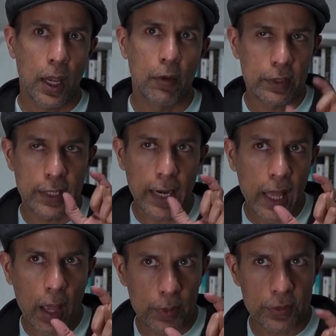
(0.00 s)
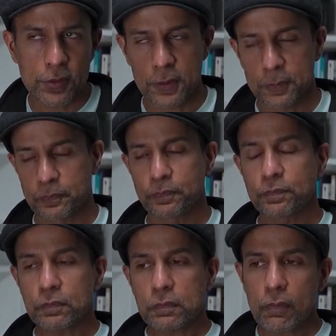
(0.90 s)
And when that happens,
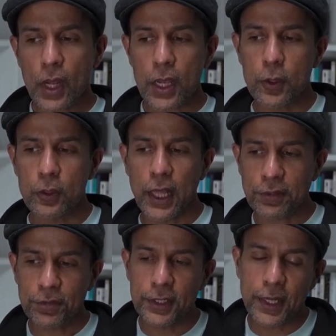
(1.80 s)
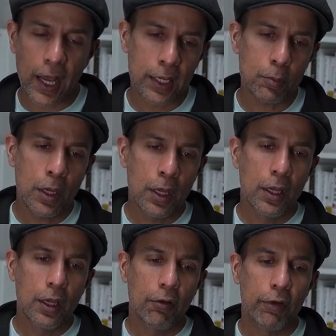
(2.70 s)
that's the time
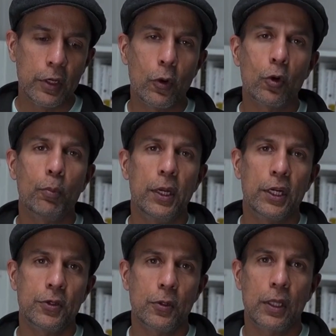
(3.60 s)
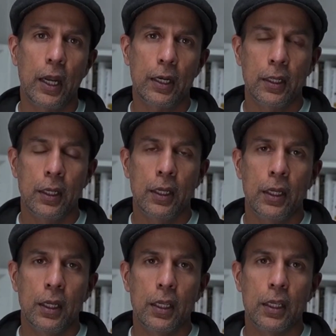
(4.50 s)
when you want to make sure that,
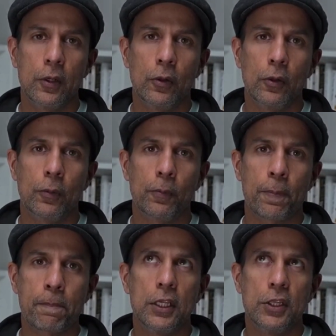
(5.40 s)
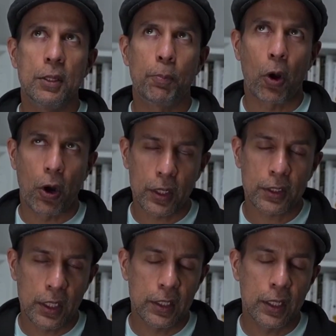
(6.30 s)
the
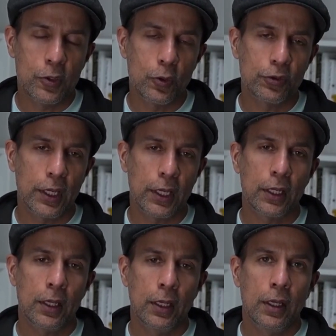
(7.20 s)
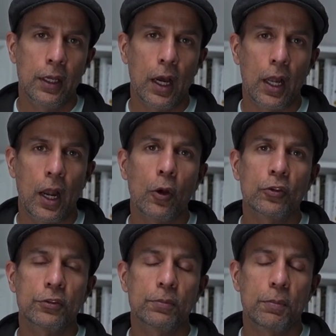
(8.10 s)
product that they're using
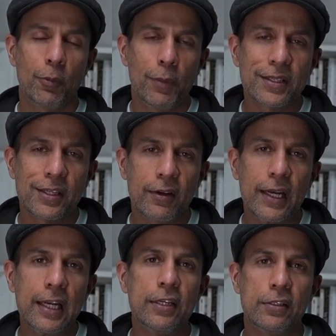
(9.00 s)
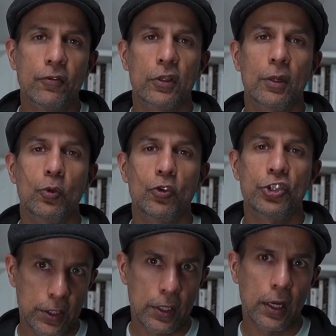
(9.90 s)
allows, makes it really easy for them to
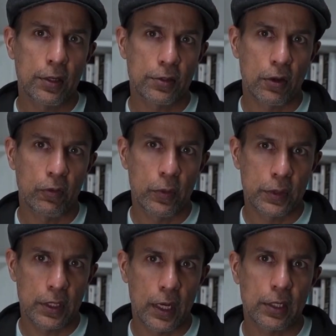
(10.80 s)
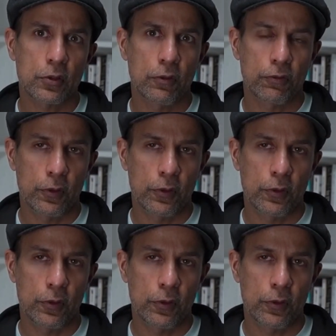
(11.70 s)
share that discovery with the rest of,